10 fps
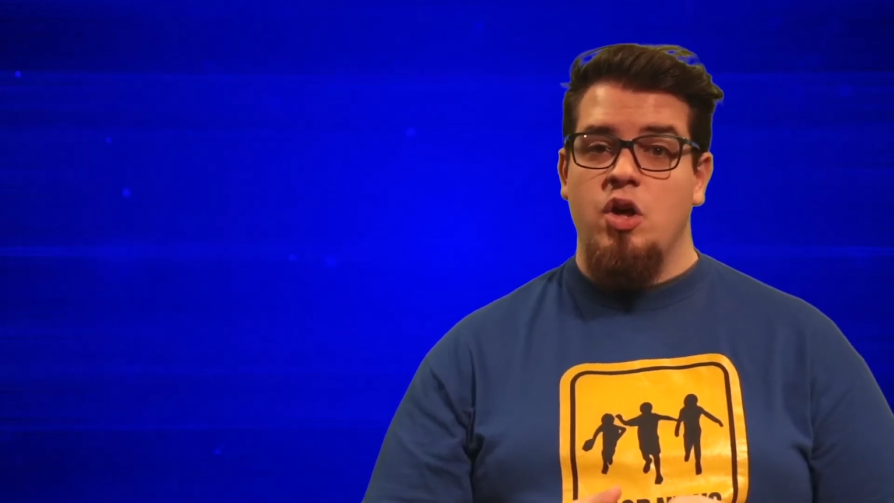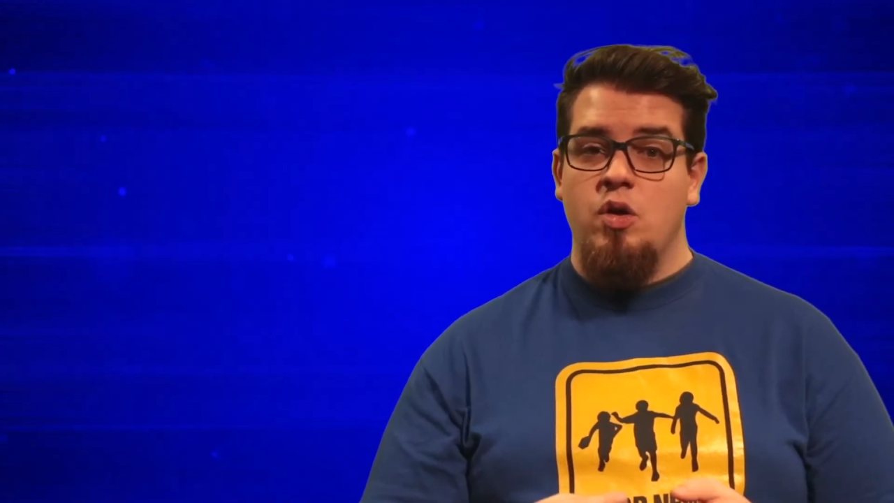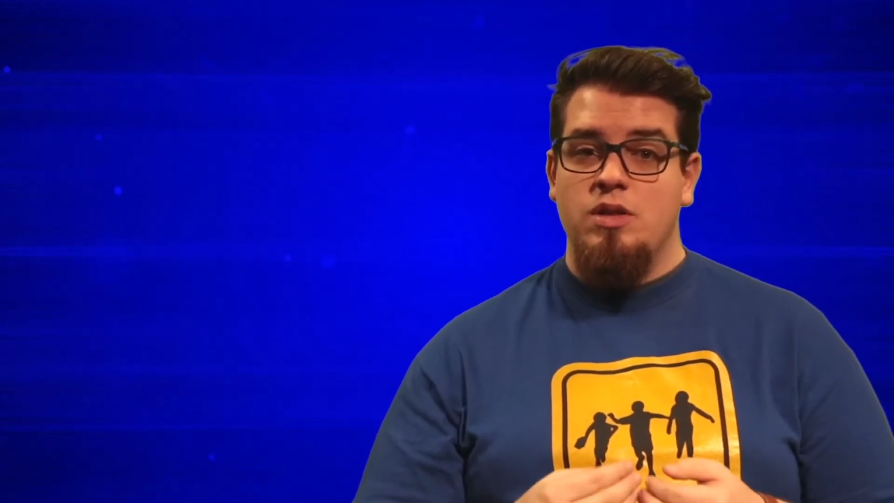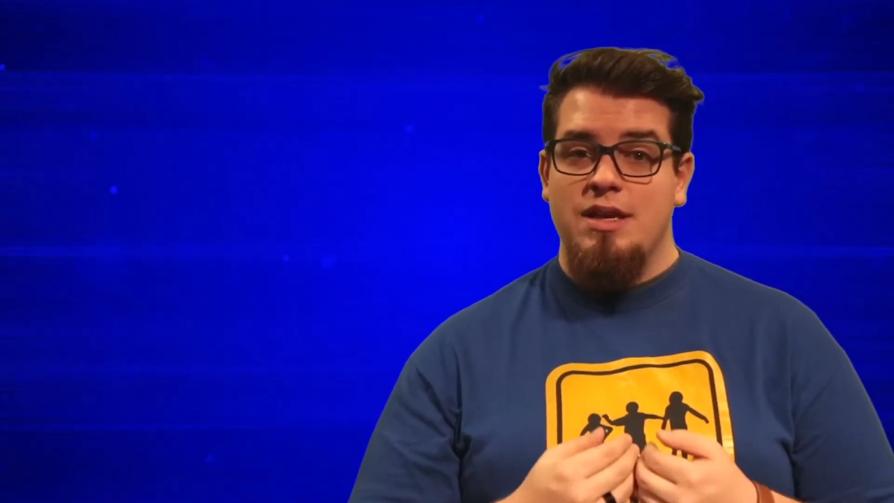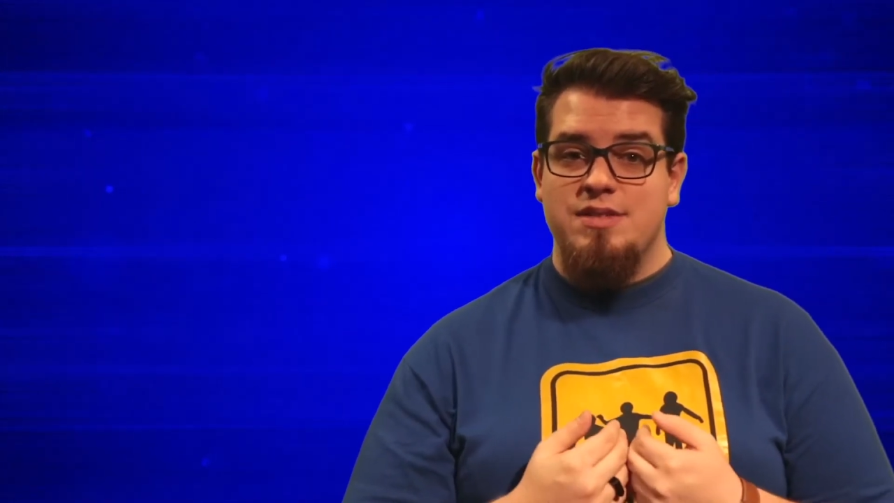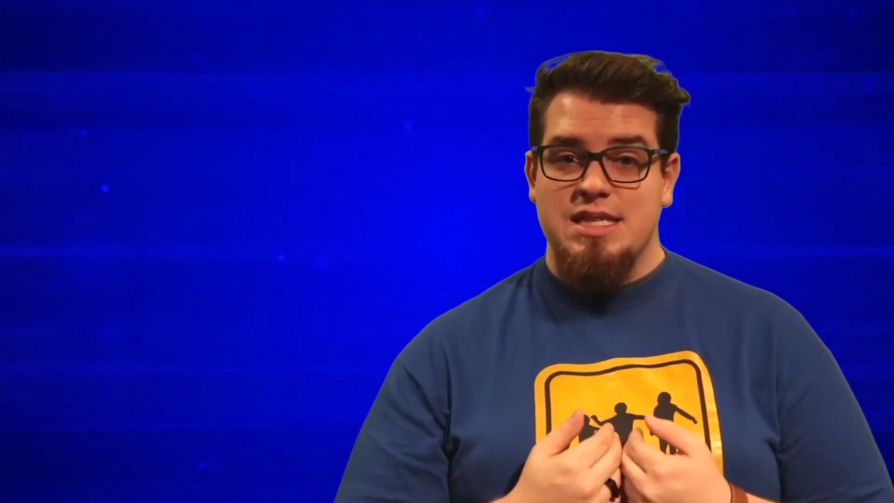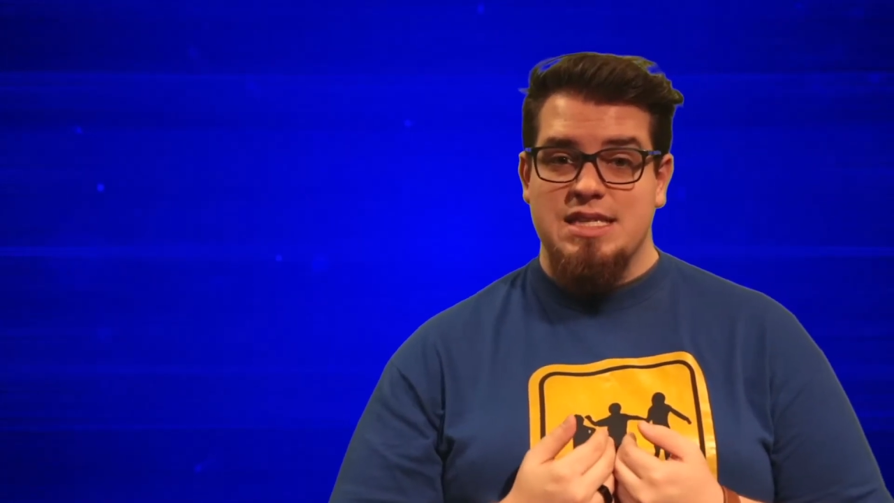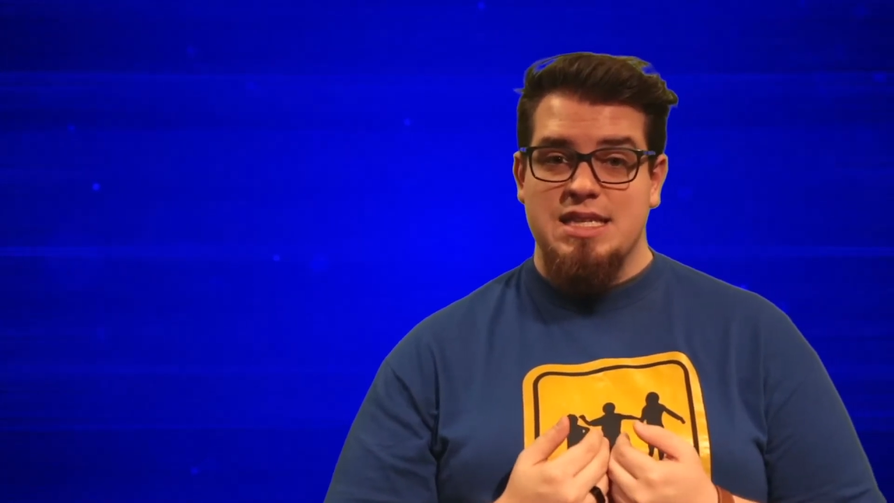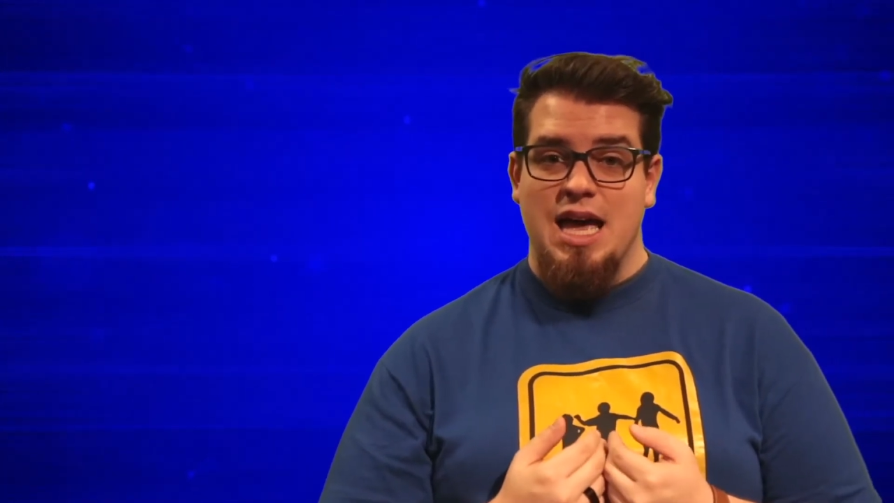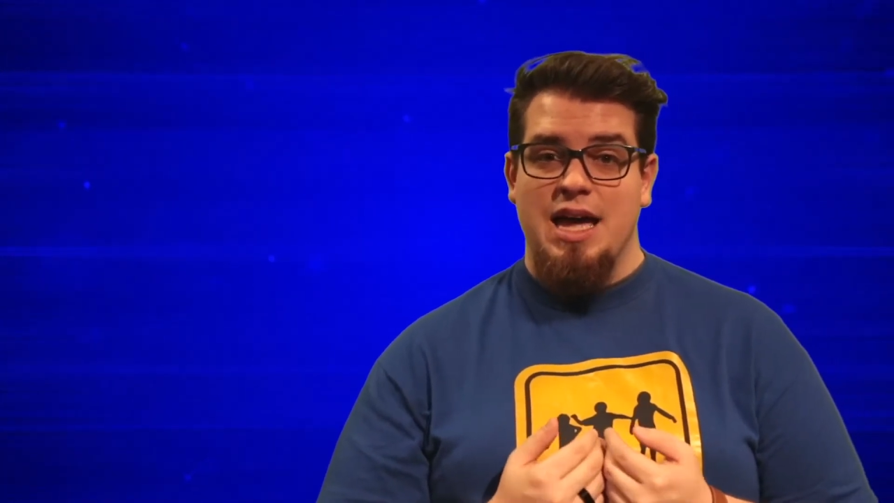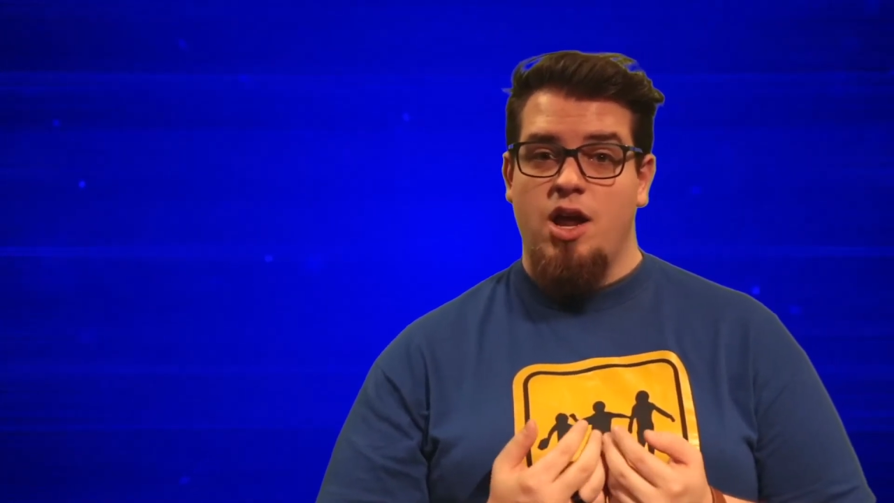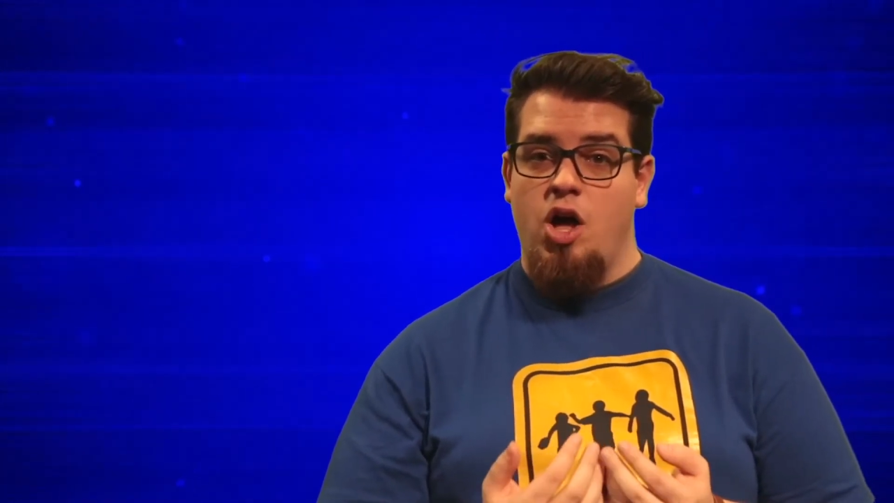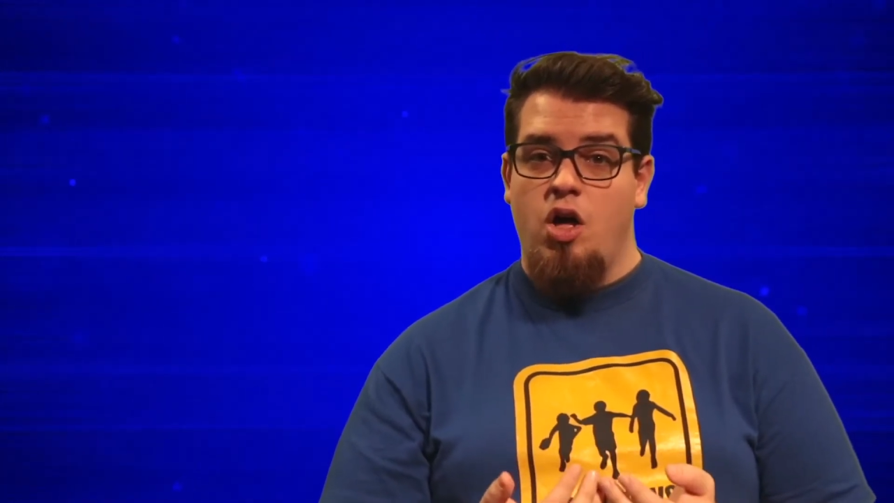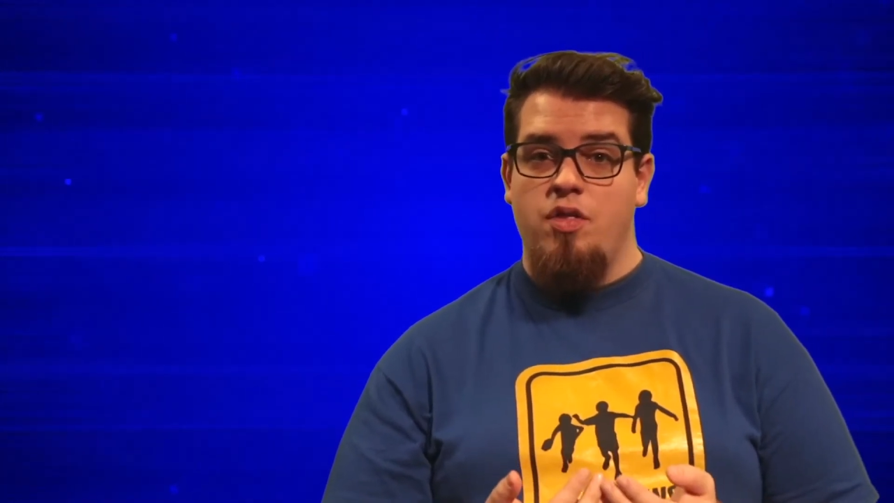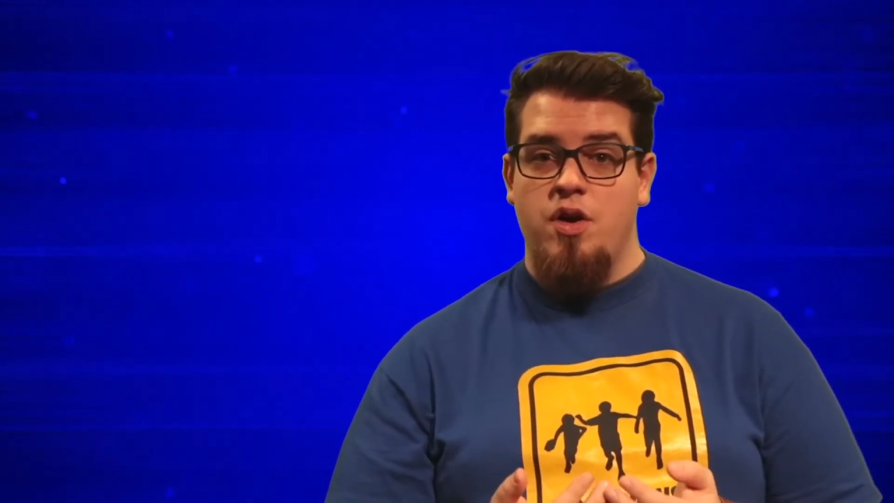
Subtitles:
who lives inside all